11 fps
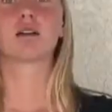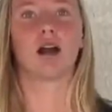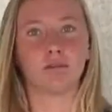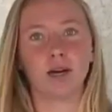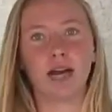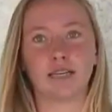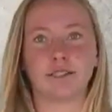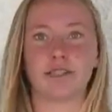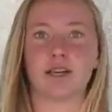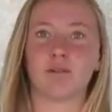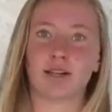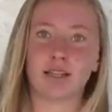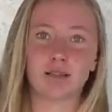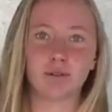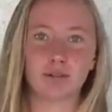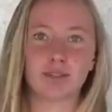Carbohydrates are one of
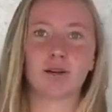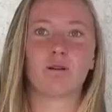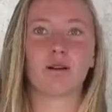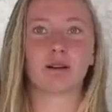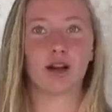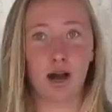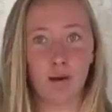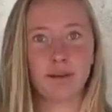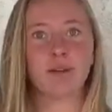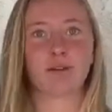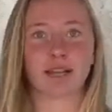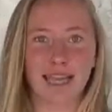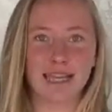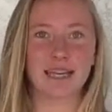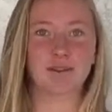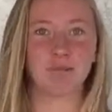the most common
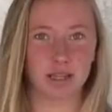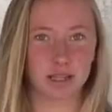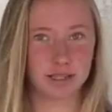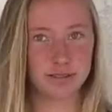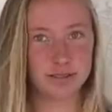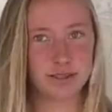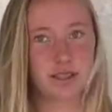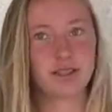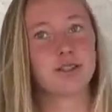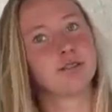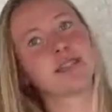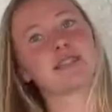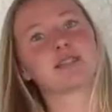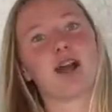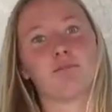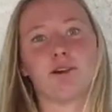organic molecules. Gluten is
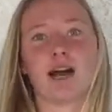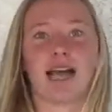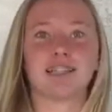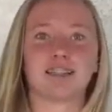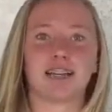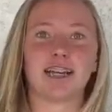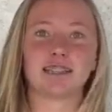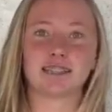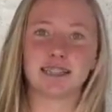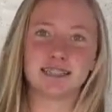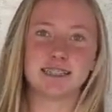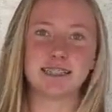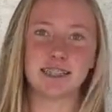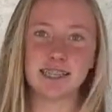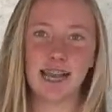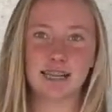a carbohydrate, and since
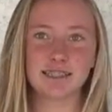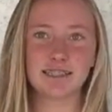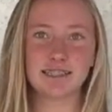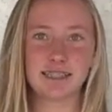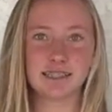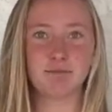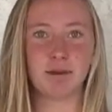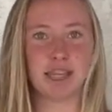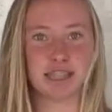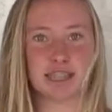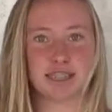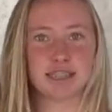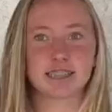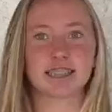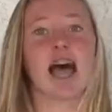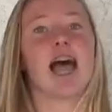celiac disease
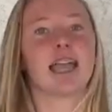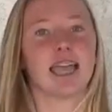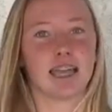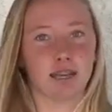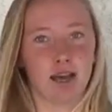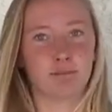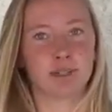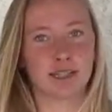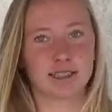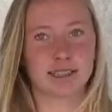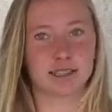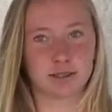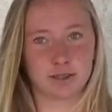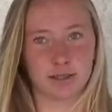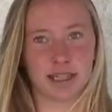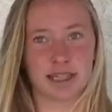patients cannot process
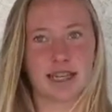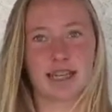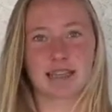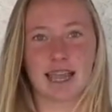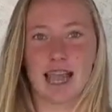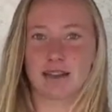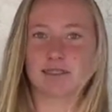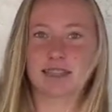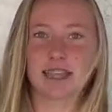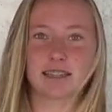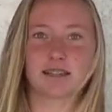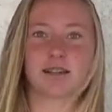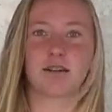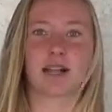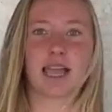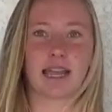gluten, they have to get their
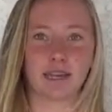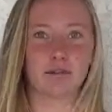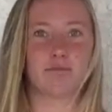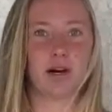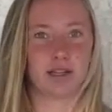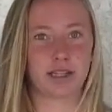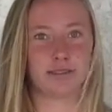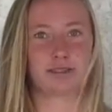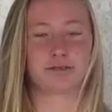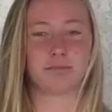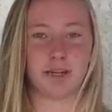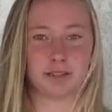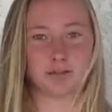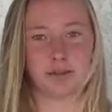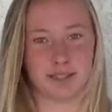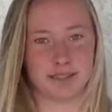organic molecules from
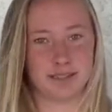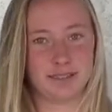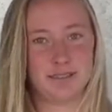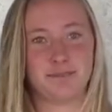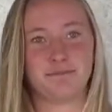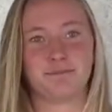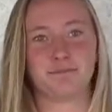other places.